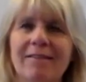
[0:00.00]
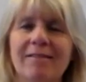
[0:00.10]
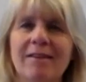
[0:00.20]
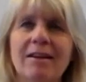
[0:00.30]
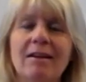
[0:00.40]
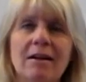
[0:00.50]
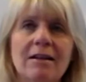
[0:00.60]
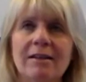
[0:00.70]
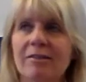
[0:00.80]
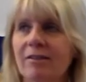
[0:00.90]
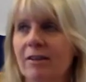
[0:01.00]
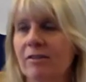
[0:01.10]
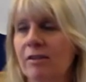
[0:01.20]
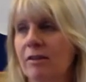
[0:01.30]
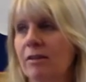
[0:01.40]
and see it all as
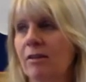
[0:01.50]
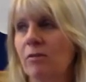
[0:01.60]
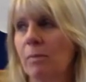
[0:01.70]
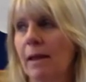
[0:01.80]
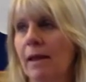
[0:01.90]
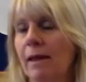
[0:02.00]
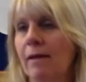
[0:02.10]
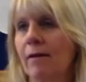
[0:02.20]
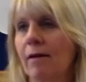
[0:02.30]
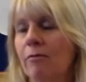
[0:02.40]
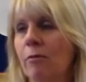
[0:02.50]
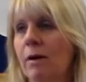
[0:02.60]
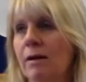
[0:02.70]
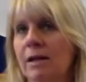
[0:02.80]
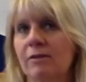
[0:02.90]
this display of
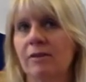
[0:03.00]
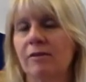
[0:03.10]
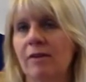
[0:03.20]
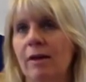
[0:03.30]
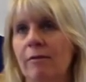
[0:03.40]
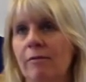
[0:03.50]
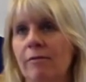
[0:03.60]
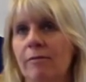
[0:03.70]
awareness itself.